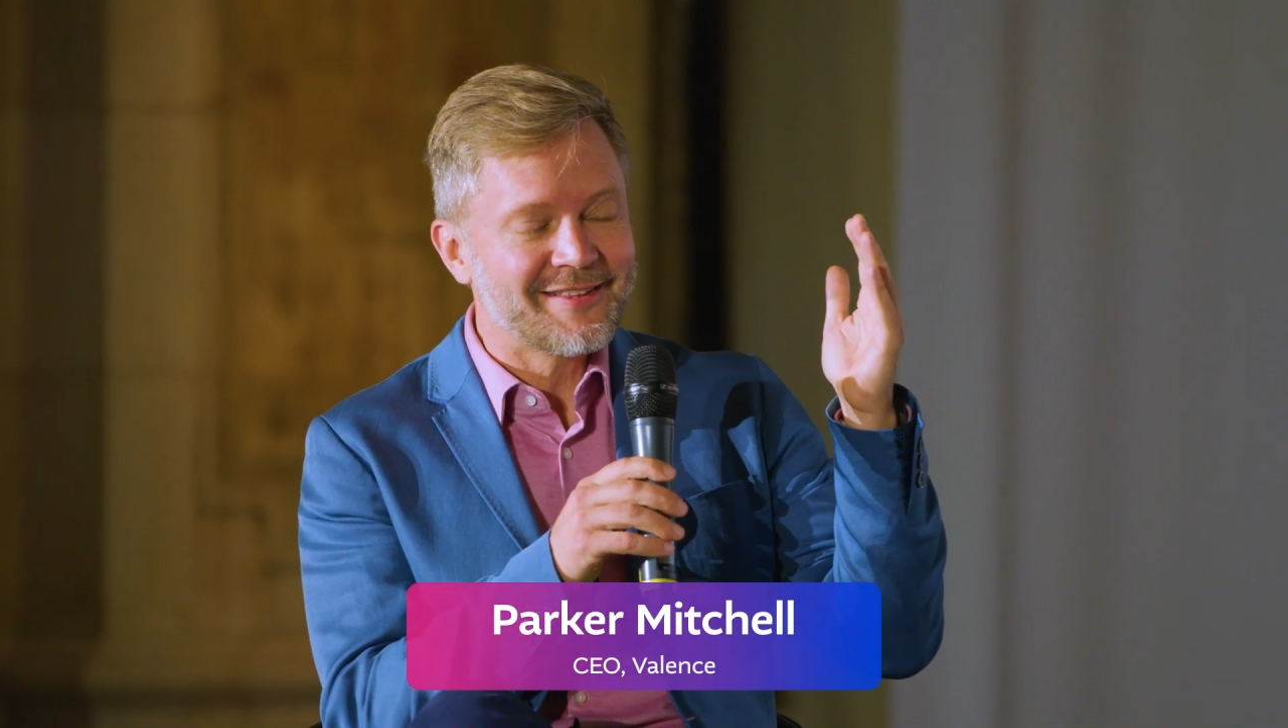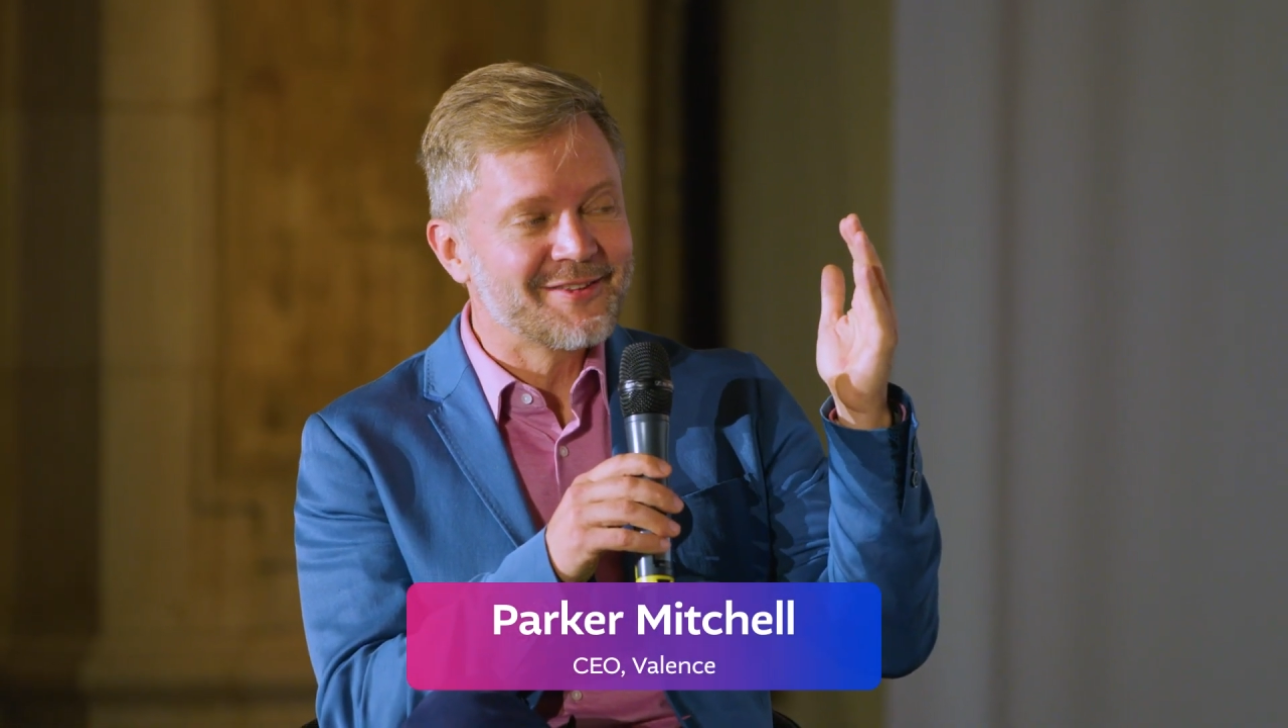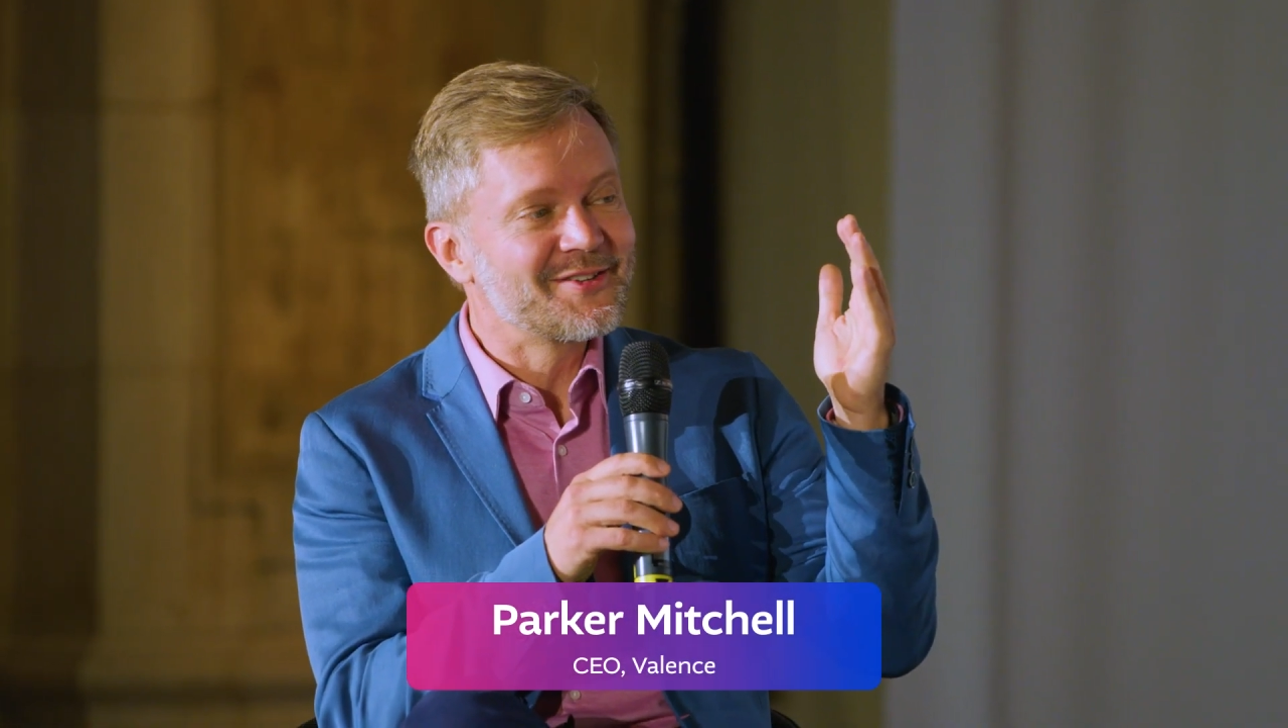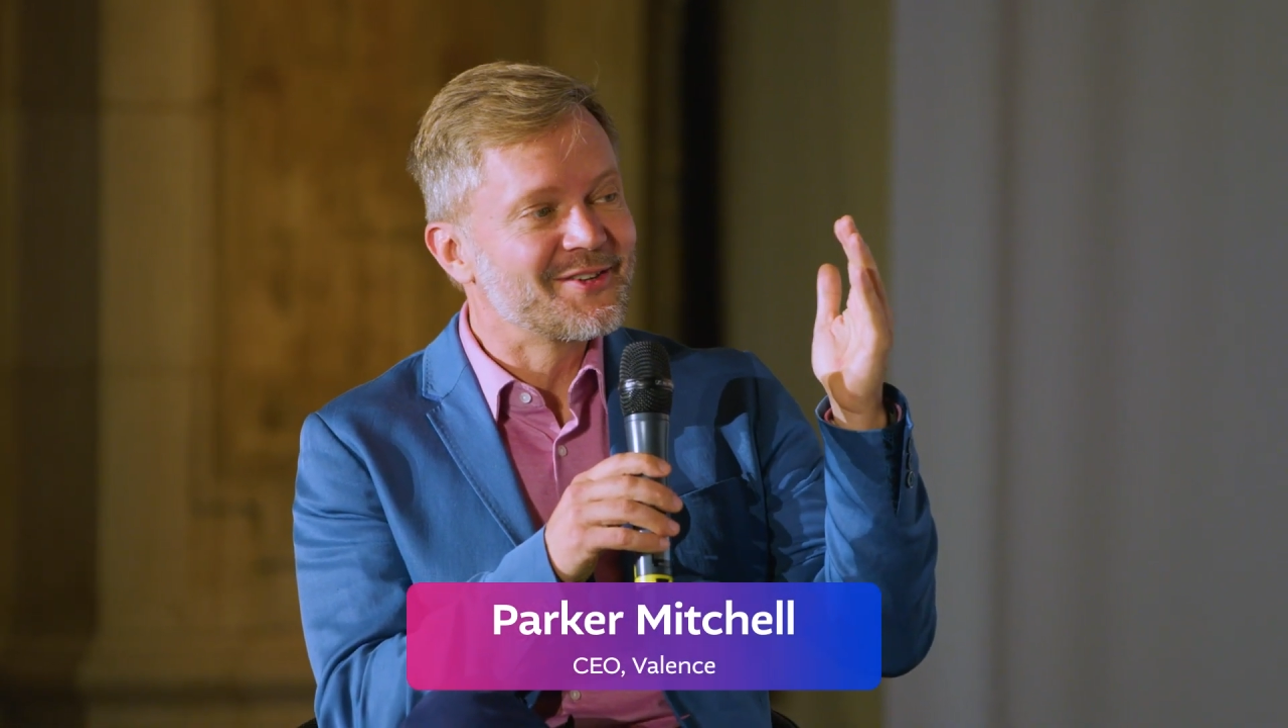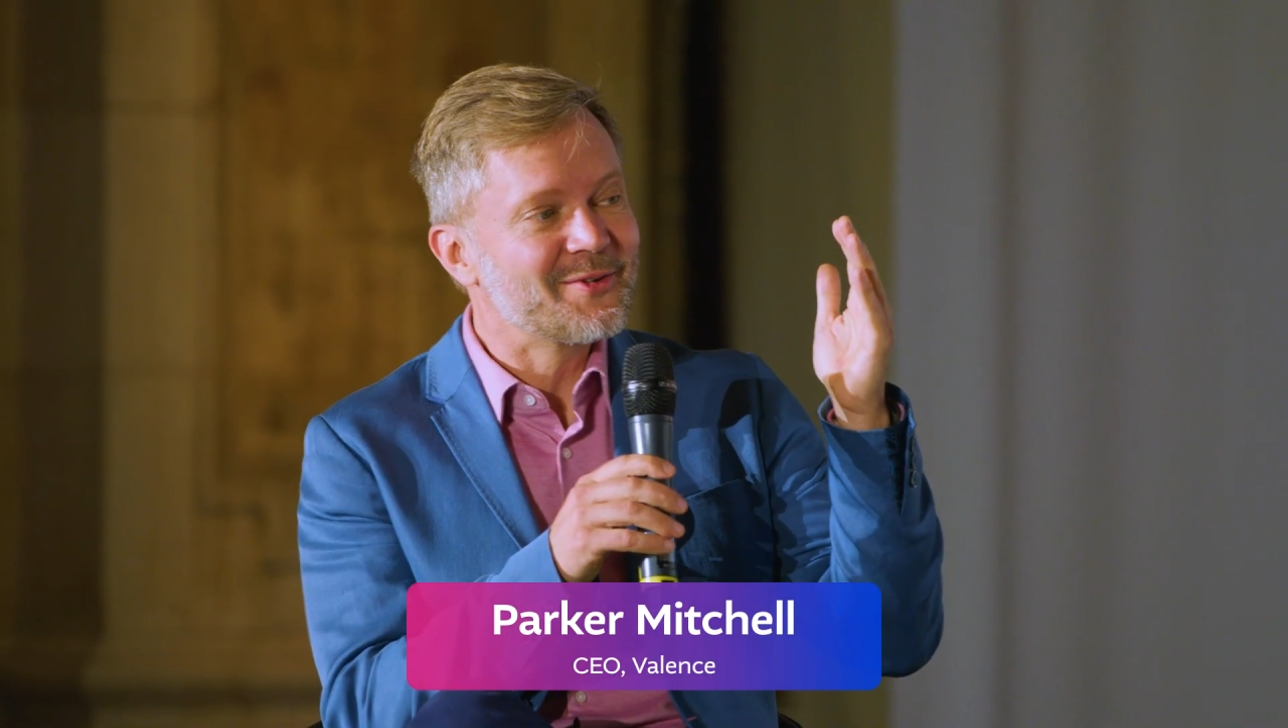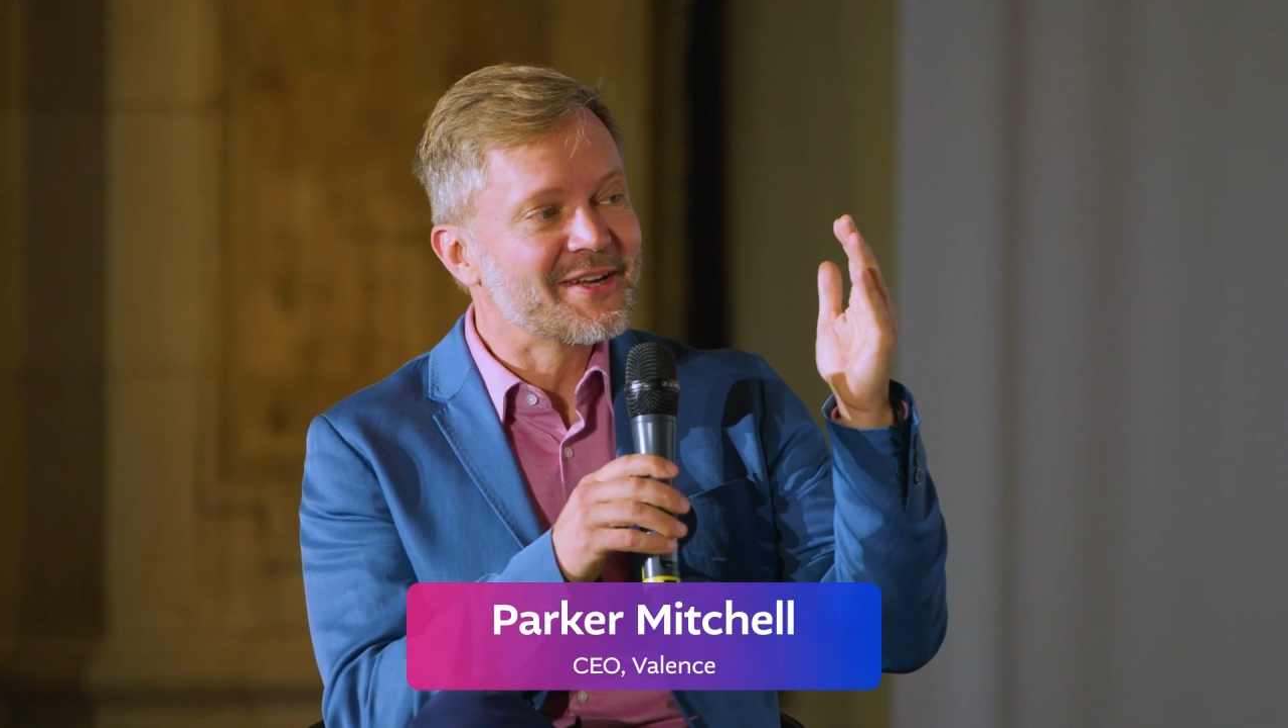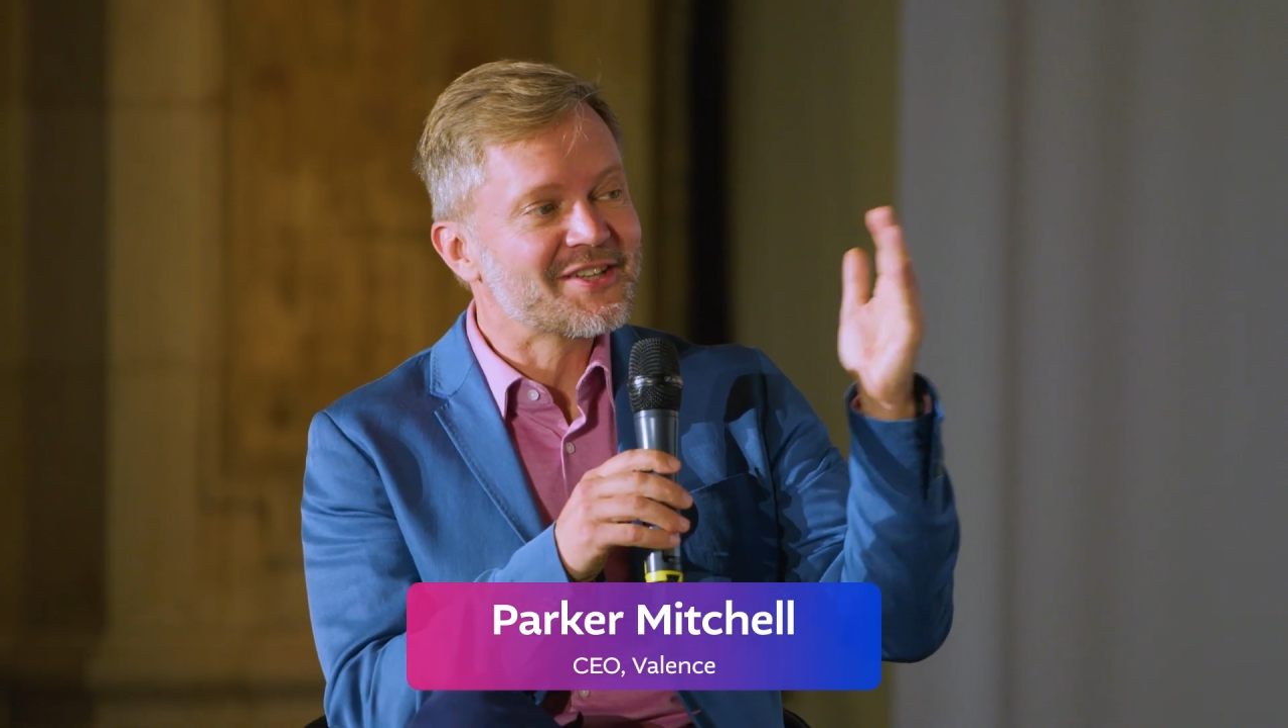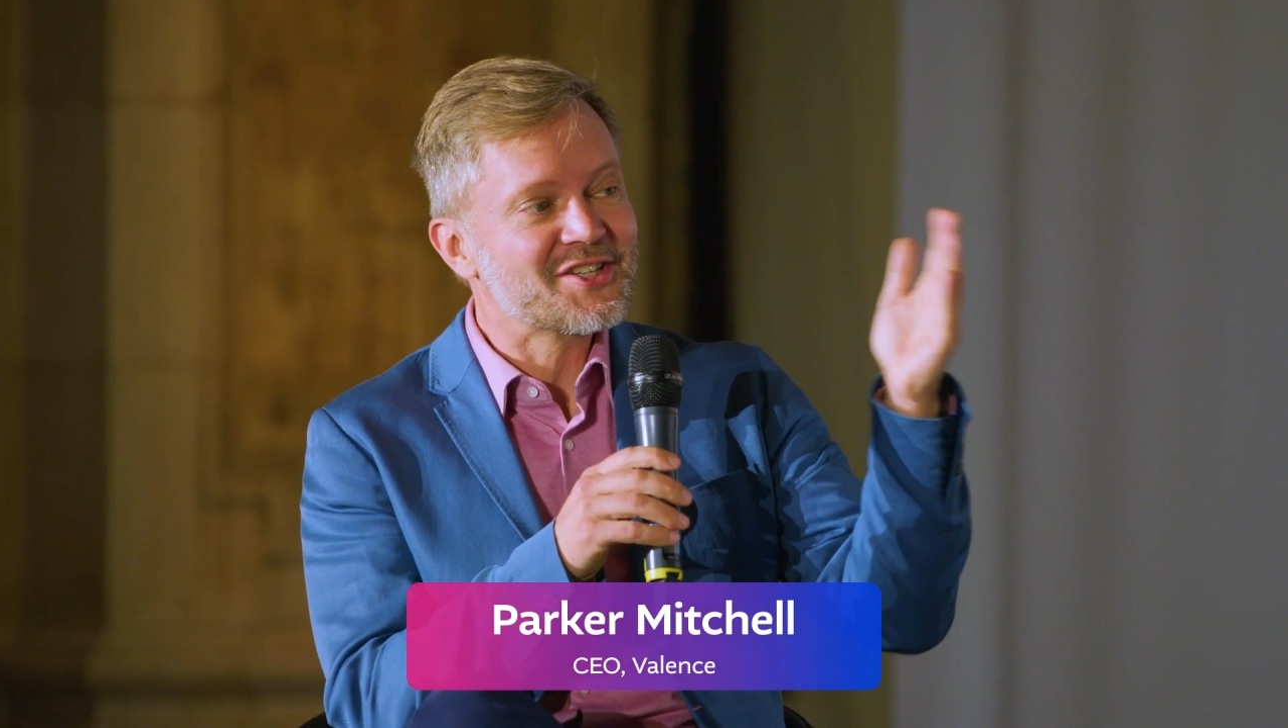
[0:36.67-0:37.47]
So do you want to